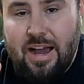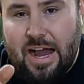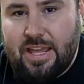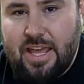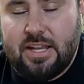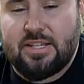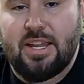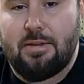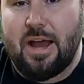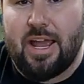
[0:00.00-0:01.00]
I can
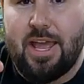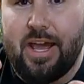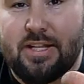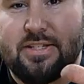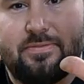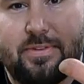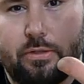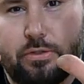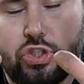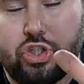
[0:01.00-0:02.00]
say my hands
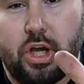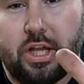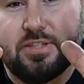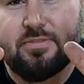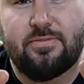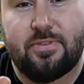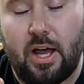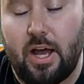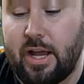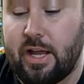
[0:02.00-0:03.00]
feel just
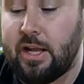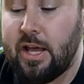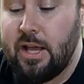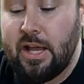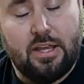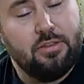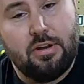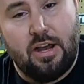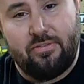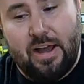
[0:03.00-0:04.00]
fine and they're
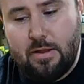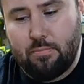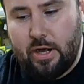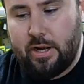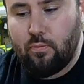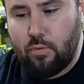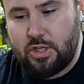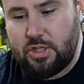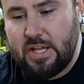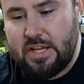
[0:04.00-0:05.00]
not vibrating,
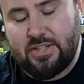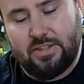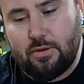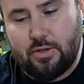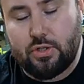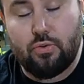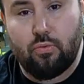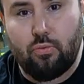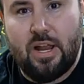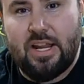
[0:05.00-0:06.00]
which says that there is
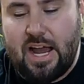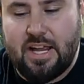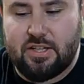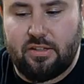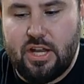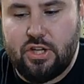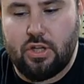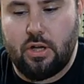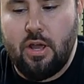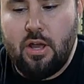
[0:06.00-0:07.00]
great
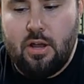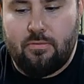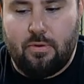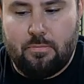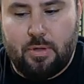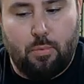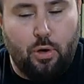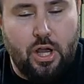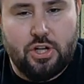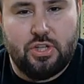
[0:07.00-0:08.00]
isolation from the
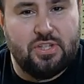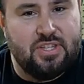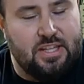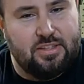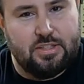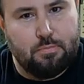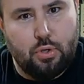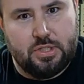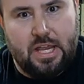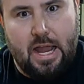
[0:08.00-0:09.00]
percussions that this
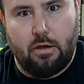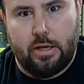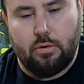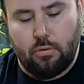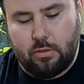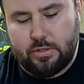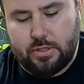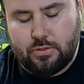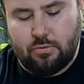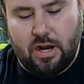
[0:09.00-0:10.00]
puts out in order
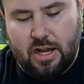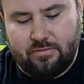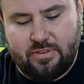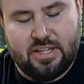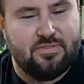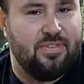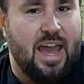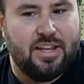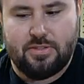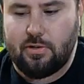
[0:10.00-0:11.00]
to drive these
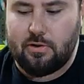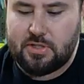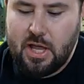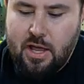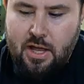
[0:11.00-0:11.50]
fasteners.